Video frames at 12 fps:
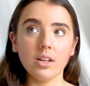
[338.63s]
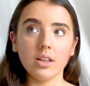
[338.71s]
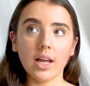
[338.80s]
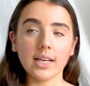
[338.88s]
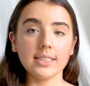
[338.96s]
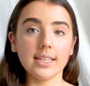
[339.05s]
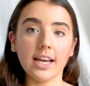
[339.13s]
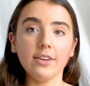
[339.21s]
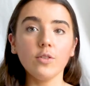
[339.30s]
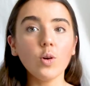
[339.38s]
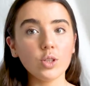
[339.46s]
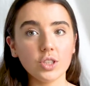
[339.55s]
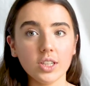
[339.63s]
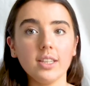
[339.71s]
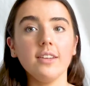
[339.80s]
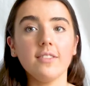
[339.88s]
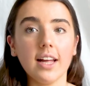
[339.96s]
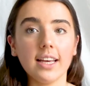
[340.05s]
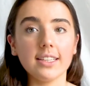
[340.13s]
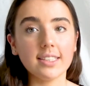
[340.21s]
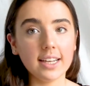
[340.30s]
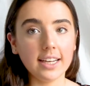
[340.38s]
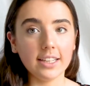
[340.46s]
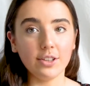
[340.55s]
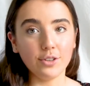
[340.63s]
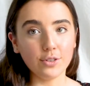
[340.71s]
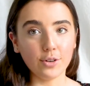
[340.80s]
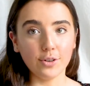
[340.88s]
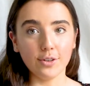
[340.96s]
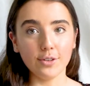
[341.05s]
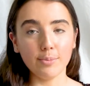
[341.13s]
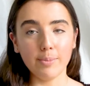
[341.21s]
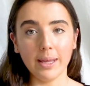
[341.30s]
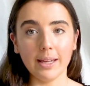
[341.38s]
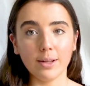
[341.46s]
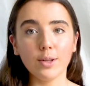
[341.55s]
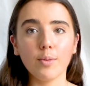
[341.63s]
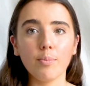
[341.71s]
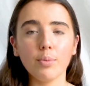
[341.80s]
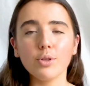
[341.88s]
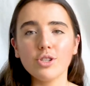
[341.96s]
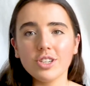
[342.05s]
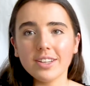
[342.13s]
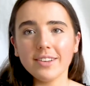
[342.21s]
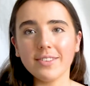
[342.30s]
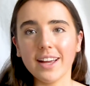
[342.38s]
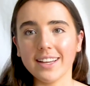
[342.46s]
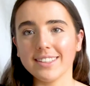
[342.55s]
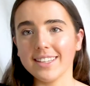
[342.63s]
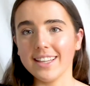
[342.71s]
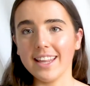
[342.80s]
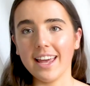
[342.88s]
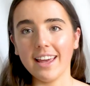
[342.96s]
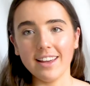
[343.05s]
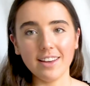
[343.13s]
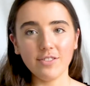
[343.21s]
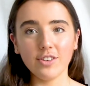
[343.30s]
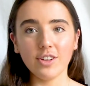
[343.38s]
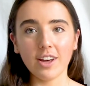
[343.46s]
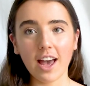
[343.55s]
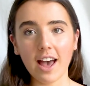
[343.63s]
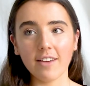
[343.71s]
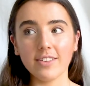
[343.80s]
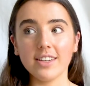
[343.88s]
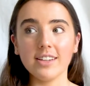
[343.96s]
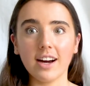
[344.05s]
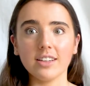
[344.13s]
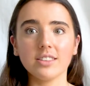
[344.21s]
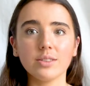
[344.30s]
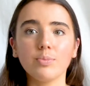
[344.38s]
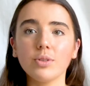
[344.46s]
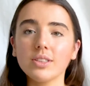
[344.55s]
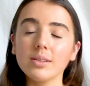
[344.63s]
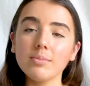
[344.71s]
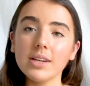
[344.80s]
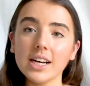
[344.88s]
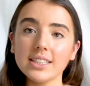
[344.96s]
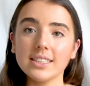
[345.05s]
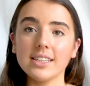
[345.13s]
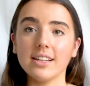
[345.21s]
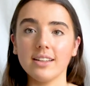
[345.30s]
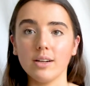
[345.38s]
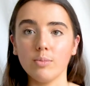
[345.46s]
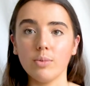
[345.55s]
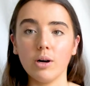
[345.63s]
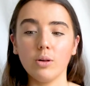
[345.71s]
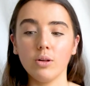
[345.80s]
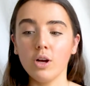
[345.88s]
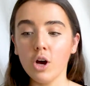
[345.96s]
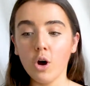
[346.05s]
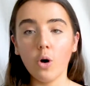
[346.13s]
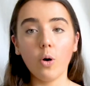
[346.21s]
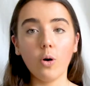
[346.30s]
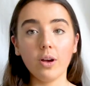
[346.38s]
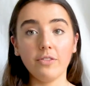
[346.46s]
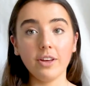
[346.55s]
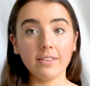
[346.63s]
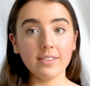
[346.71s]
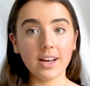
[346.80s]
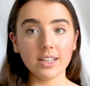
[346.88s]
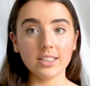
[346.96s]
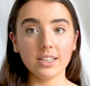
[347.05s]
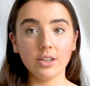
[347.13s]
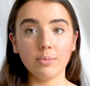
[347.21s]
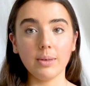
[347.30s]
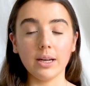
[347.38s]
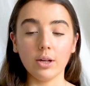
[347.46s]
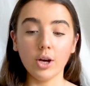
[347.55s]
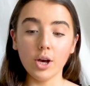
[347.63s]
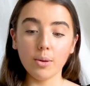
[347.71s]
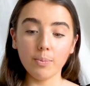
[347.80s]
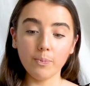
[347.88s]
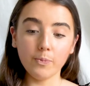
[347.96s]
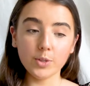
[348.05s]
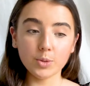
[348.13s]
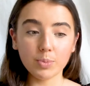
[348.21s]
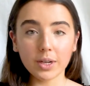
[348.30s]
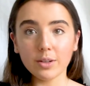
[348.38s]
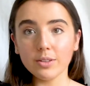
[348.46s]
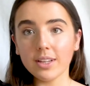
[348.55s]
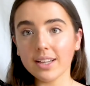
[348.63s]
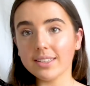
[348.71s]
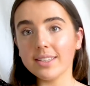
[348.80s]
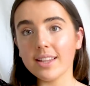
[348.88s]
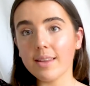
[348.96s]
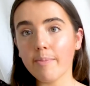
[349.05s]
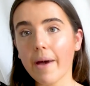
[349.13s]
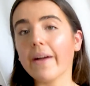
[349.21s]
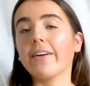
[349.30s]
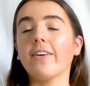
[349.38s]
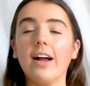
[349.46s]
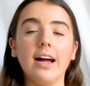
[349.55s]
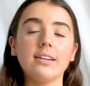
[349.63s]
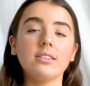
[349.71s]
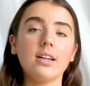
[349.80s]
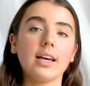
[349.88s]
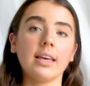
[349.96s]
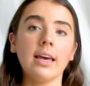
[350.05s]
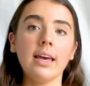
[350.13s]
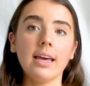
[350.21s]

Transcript: like, say you've got chili flakes in your meal, put chili flakes in there. If you have nuts, put some nuts in the little bowl. Or if you have nuts in your meal, sprinkle nuts in the background. Like,